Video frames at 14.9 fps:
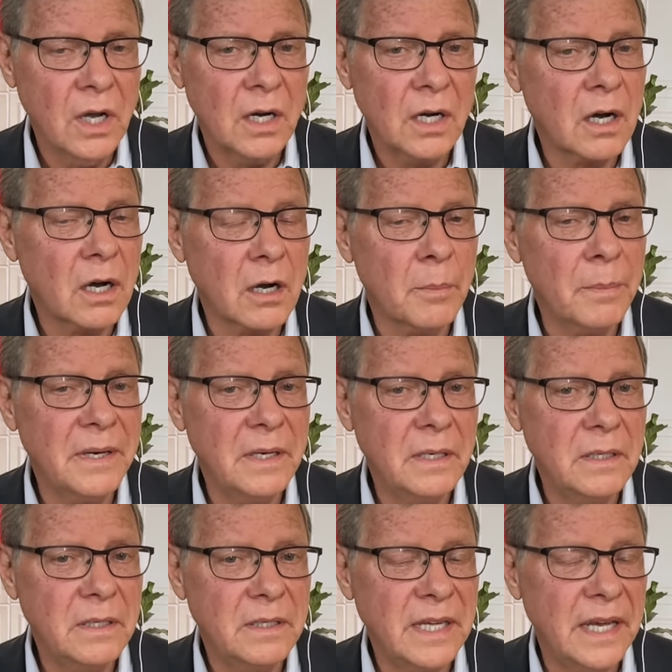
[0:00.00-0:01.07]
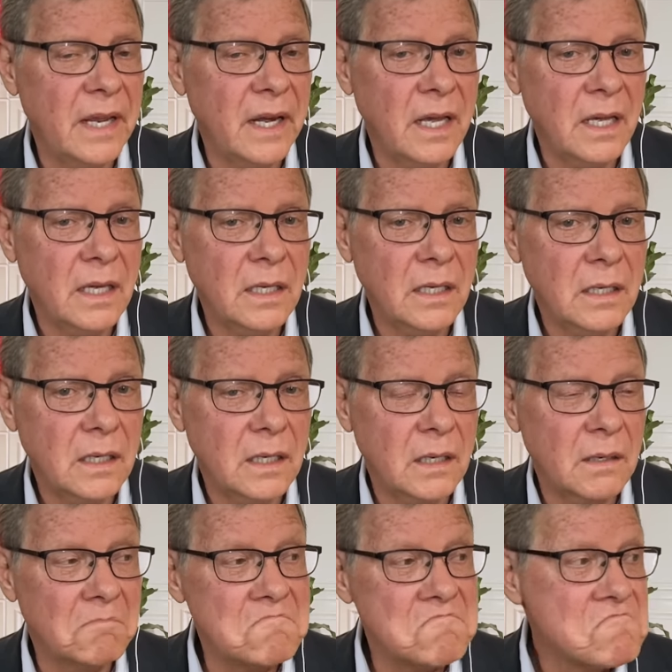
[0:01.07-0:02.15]
carbon dating,
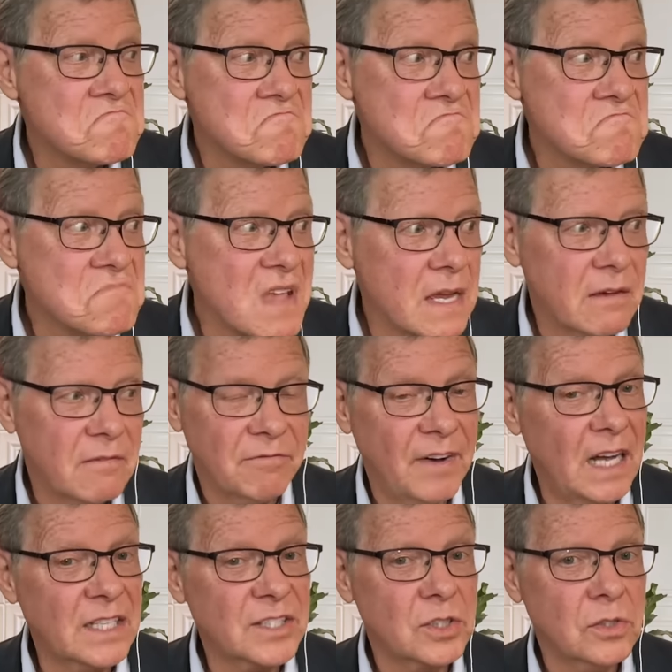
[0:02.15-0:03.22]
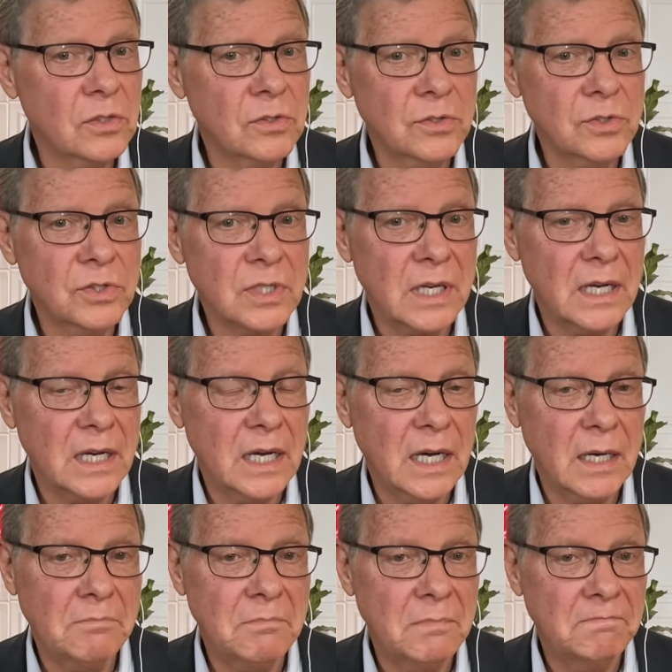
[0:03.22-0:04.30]
um, yep fossils,
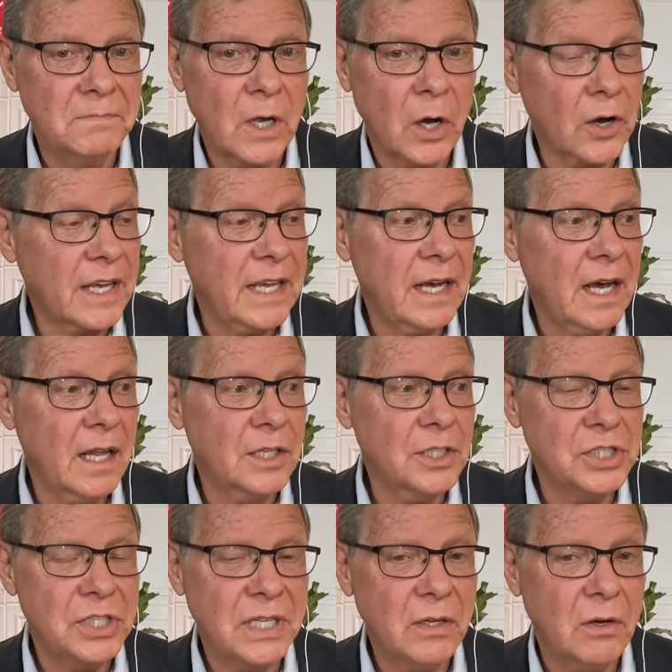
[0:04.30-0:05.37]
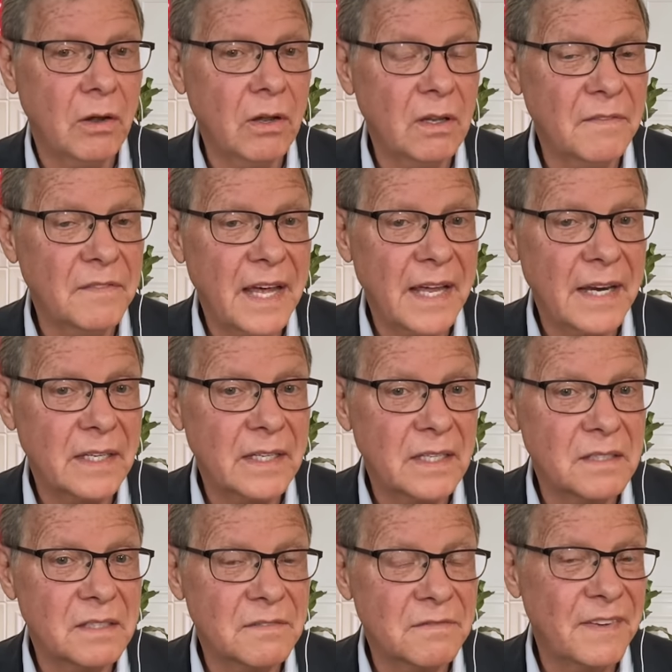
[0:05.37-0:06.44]
um, archaeology, all of that
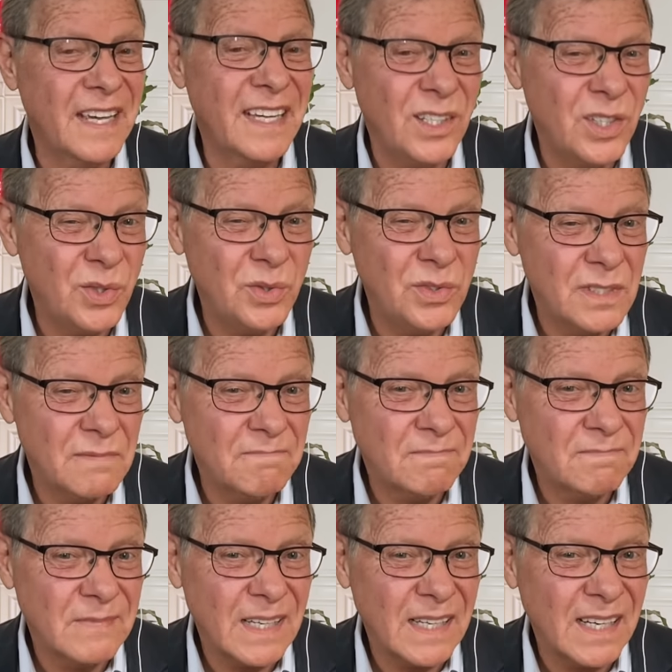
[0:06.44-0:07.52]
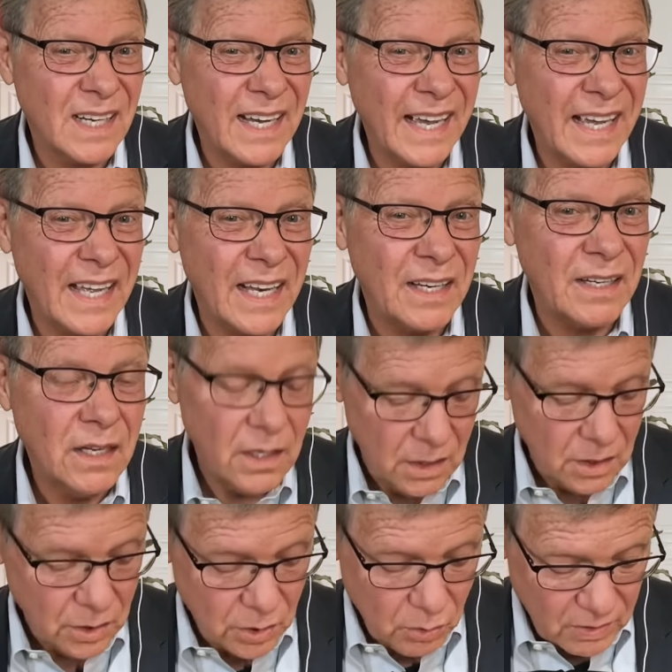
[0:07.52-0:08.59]
is fake news. Uh, yeah. And
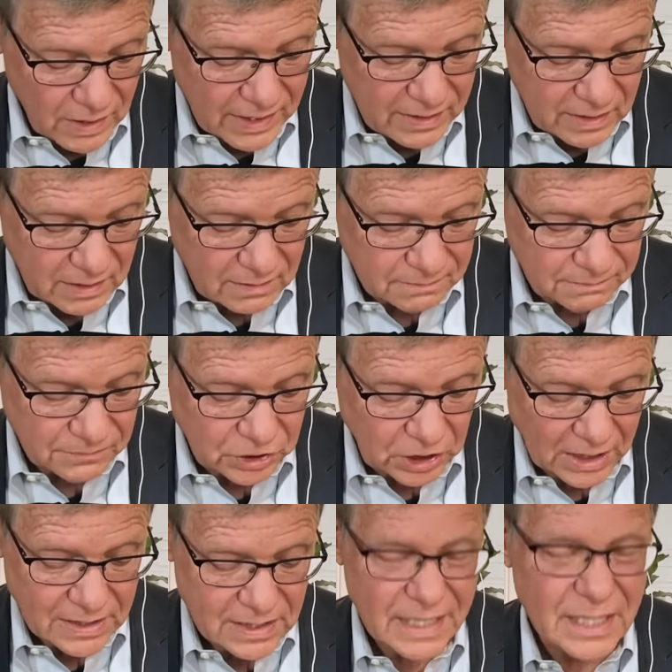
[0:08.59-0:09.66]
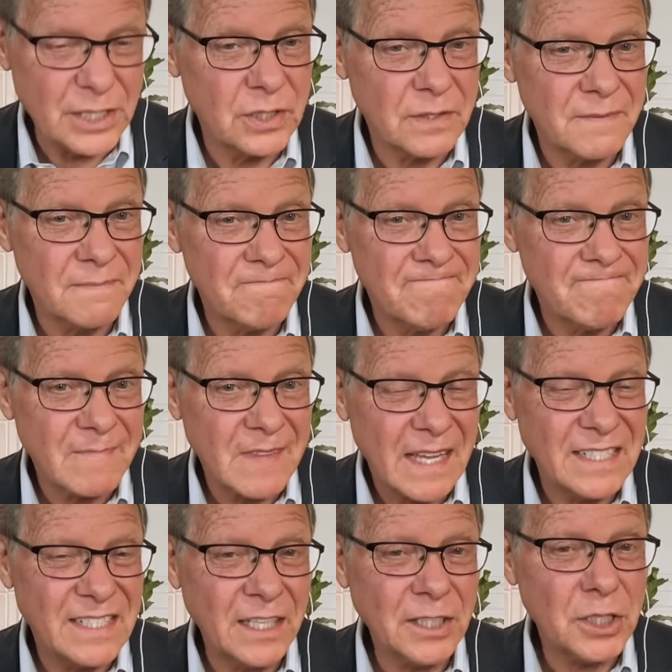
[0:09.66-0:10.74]
you write that Johnson is
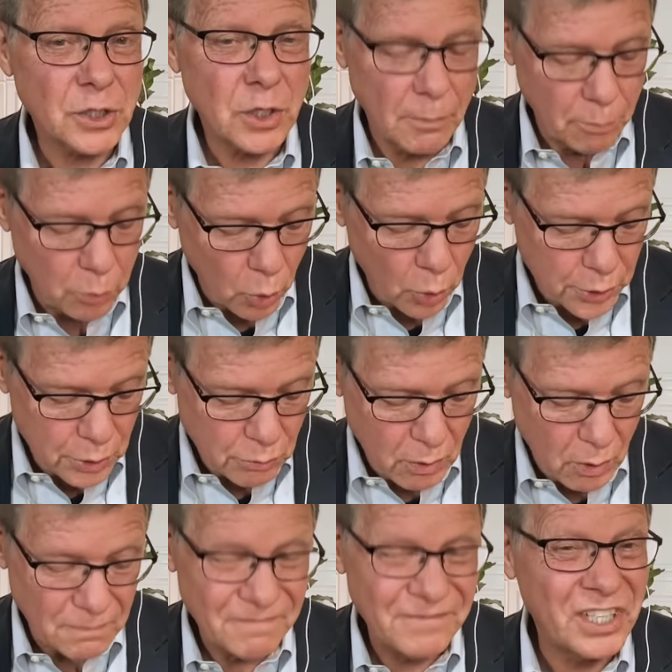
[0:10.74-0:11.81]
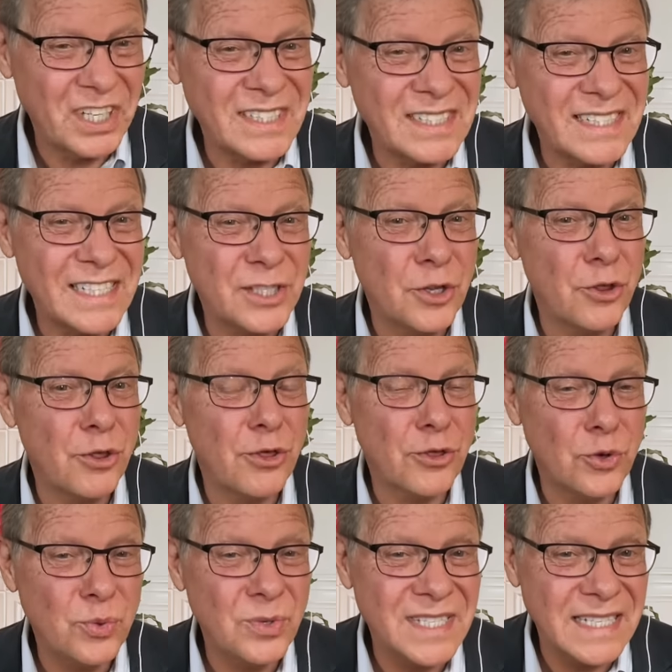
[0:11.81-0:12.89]
is not just on board. You wrote Johnson is
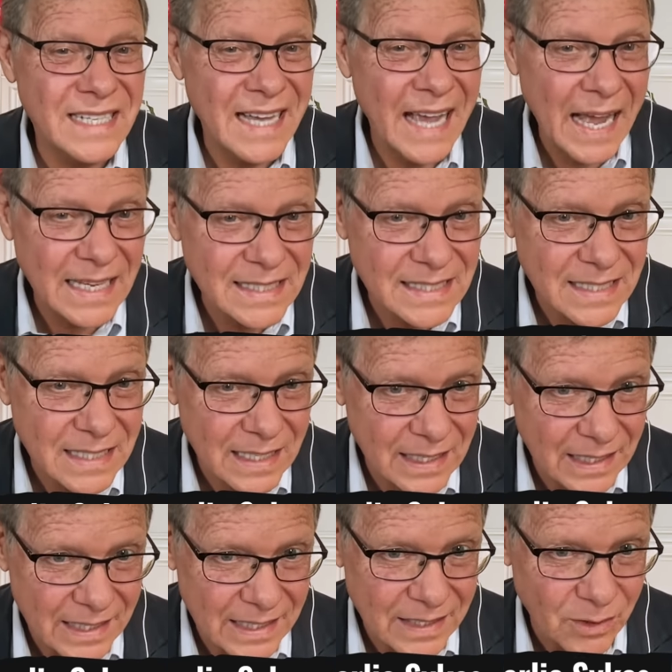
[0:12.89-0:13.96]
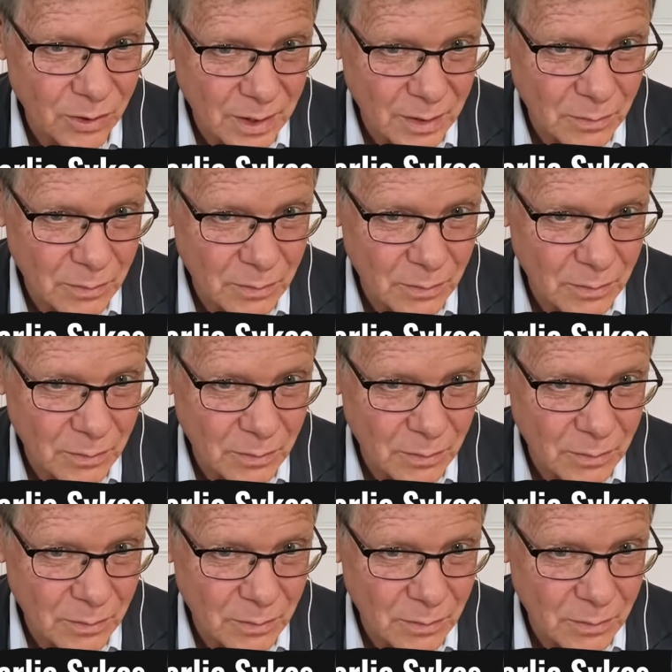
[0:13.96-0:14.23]
enthusiastically on